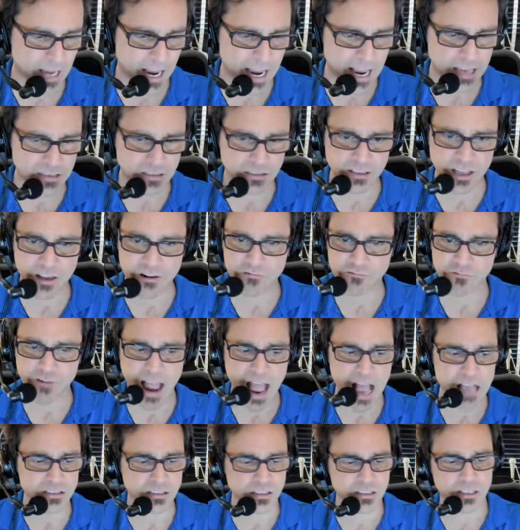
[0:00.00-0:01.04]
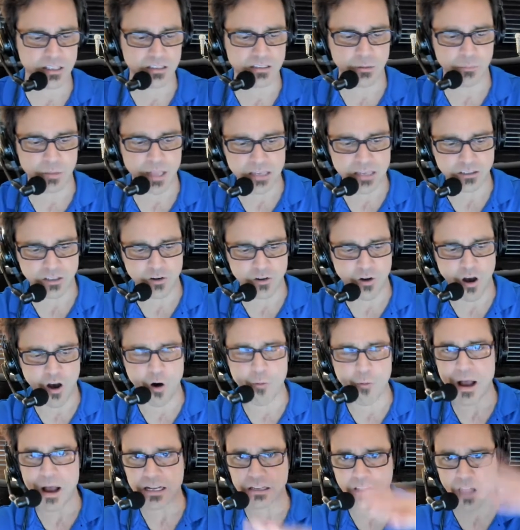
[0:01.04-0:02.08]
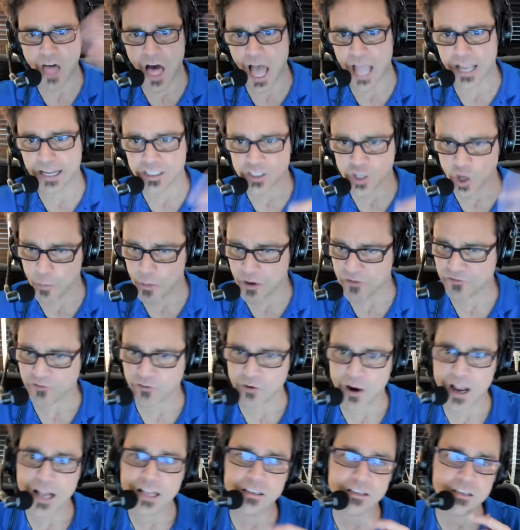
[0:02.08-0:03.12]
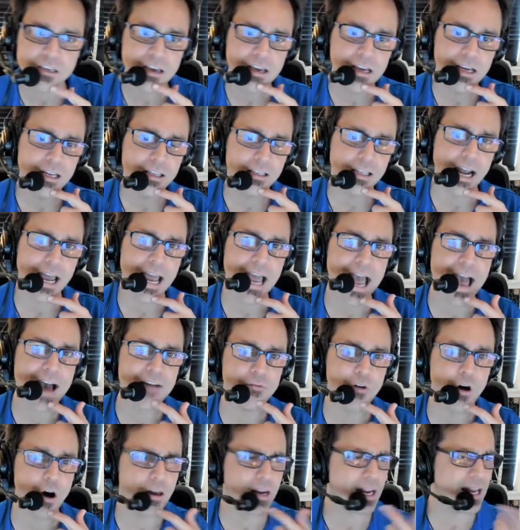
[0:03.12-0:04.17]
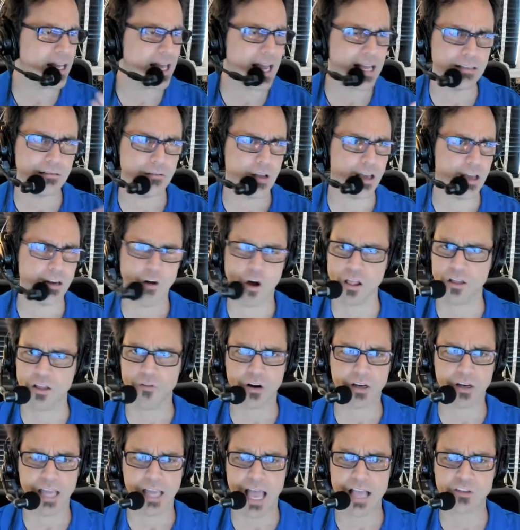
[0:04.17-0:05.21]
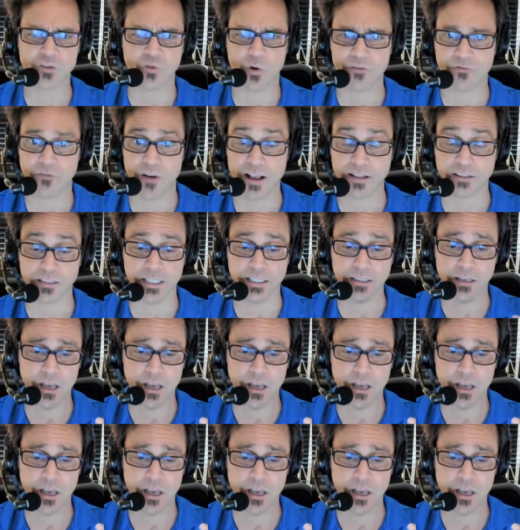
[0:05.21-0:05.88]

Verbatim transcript: I asked Leonard Raskin this. I'm asking all my clients, all my friends that I have on, and, and all of our guests, quite frankly.